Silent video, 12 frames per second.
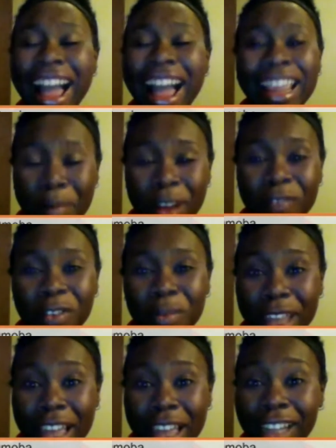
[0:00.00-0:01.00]
apart from the
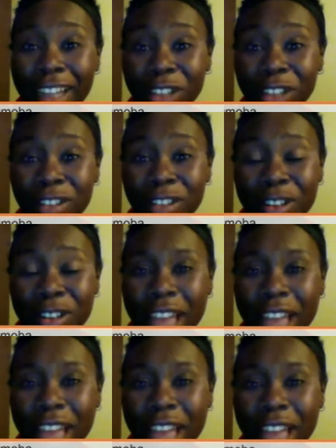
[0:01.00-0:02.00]
action, the
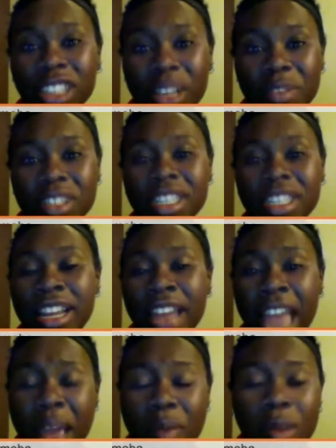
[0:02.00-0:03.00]
action step you said,
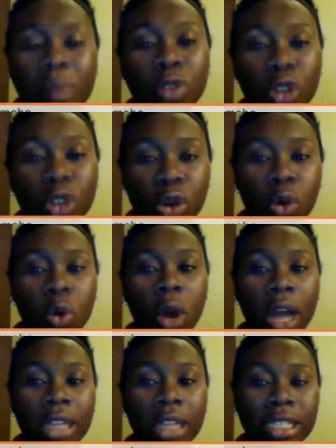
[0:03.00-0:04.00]
people should go
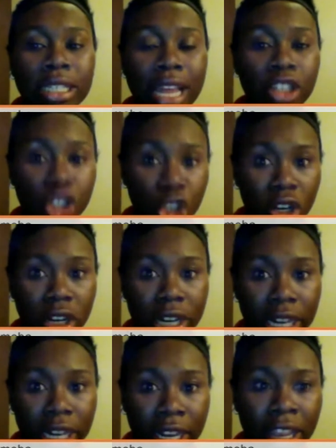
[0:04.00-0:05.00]
and start
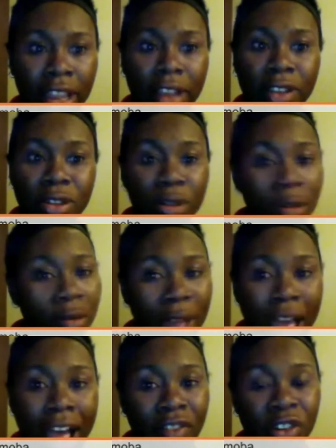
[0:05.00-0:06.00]
journaling. So
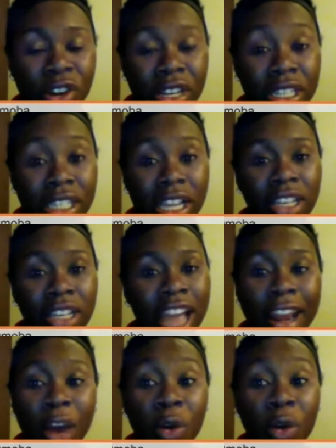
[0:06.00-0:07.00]
I've already started, and
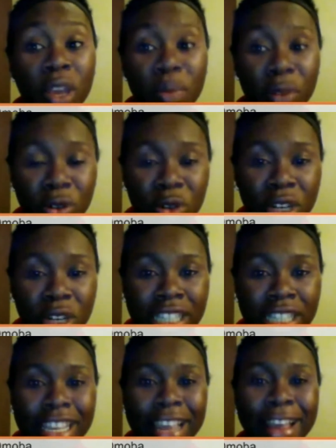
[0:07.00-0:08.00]
I will keep on doing it.
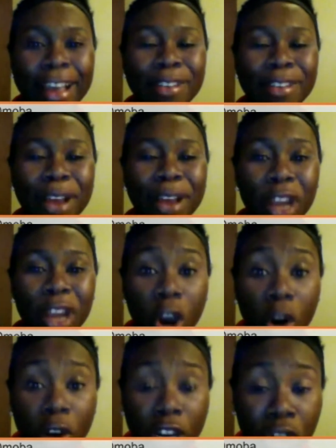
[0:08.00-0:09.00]
So I would
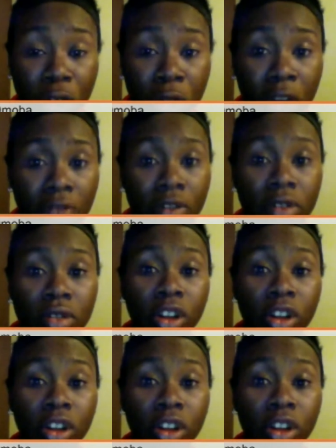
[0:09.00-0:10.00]
encourage you, if you do not
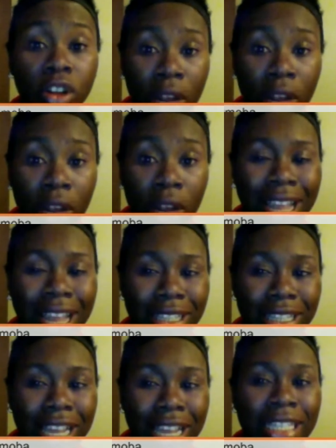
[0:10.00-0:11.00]
journal, start
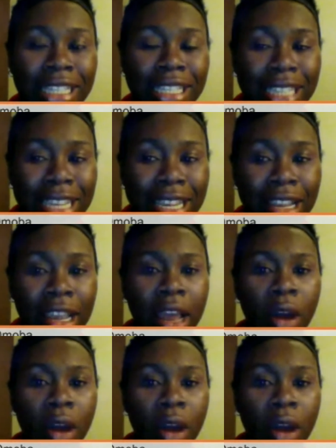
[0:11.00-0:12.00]
and see
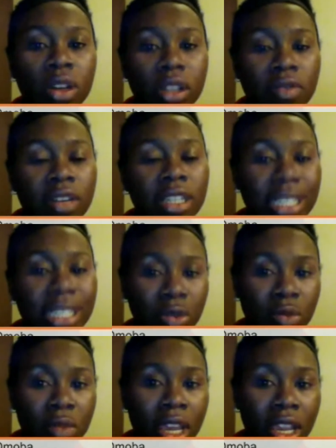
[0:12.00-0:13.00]
what difference it will
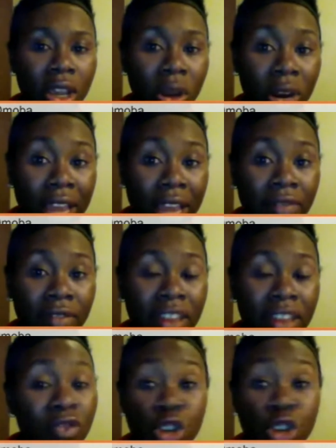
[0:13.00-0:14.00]
make in your life,
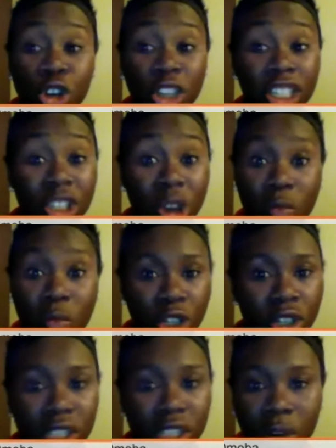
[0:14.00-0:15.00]
even just your
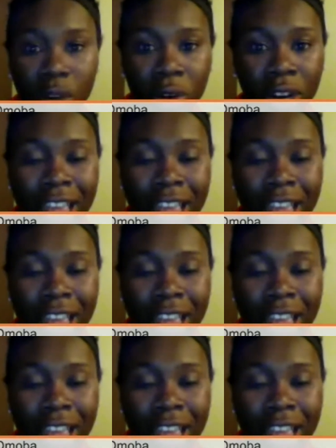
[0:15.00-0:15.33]
emotions alone,